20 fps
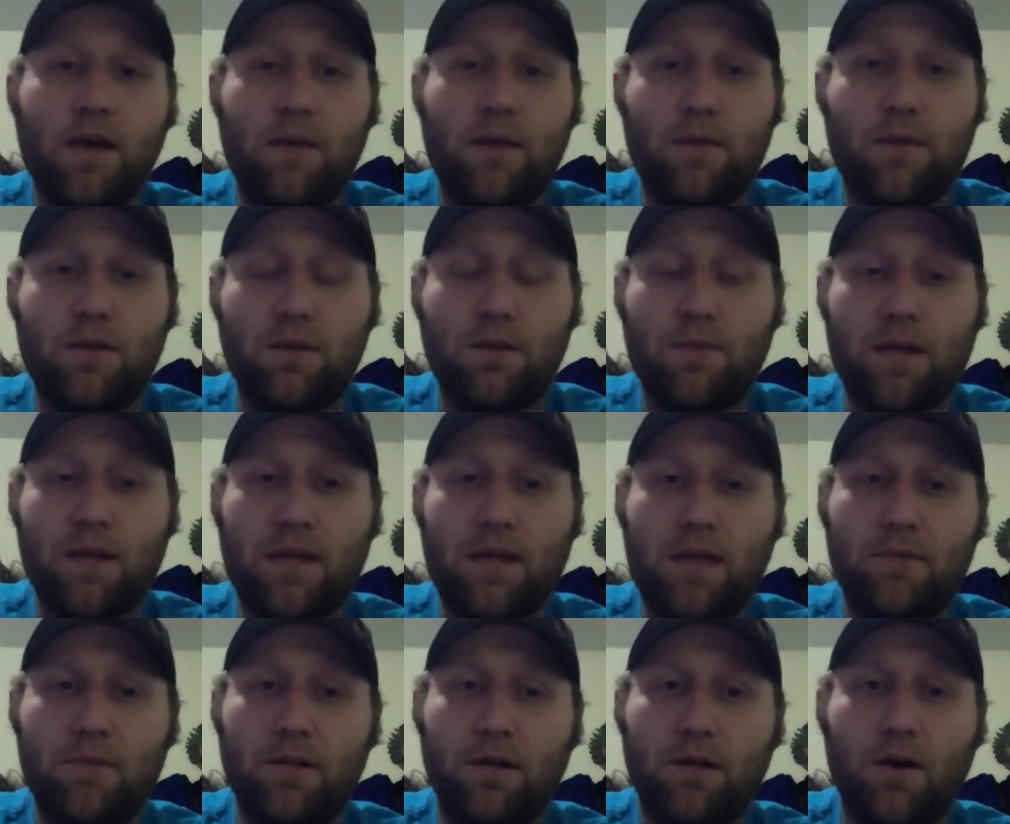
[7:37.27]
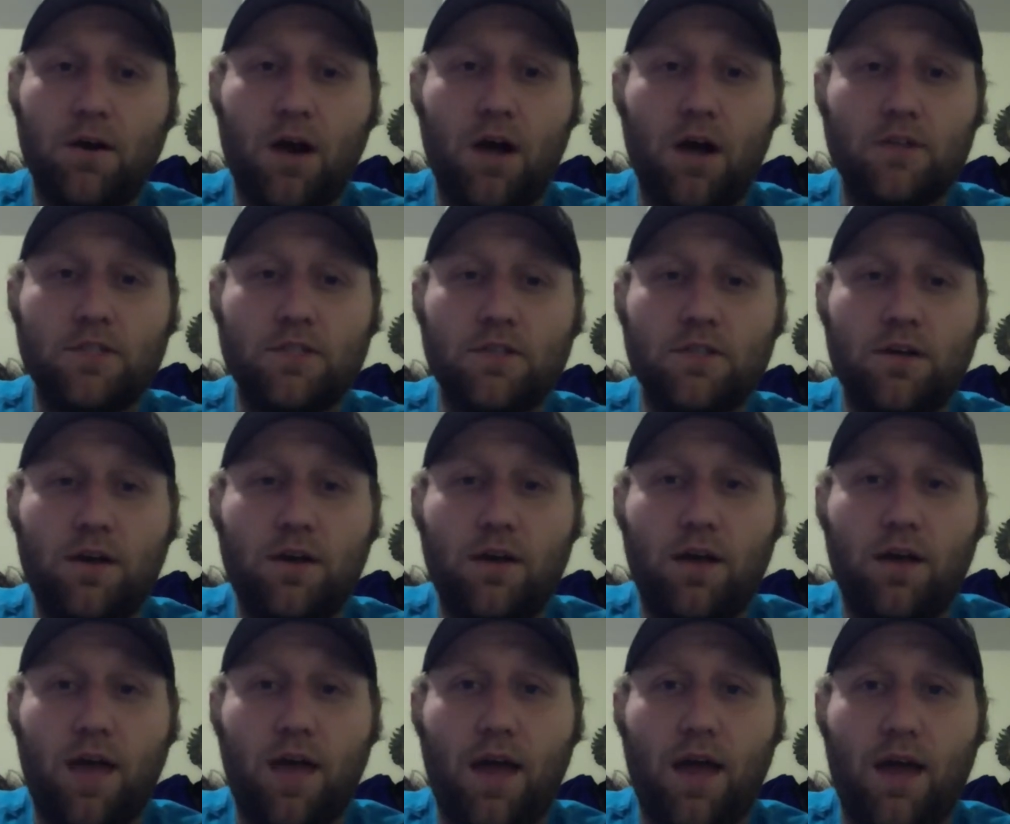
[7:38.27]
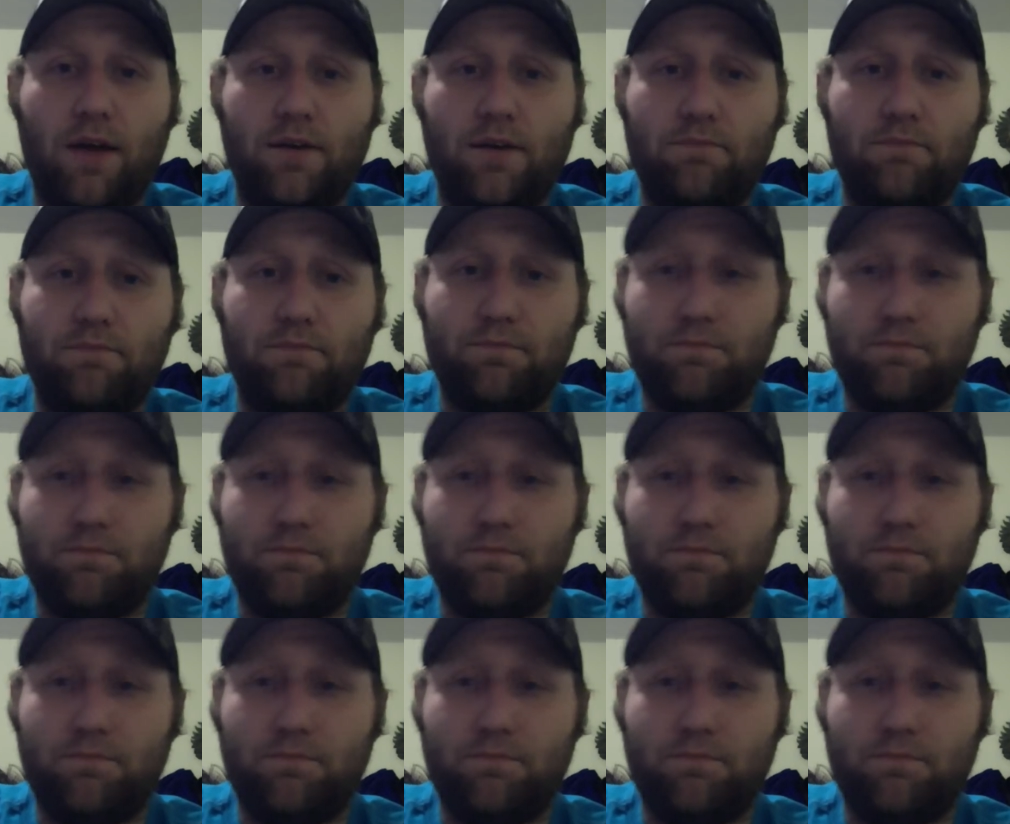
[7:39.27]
I mean, they're a big name in lacrosse, and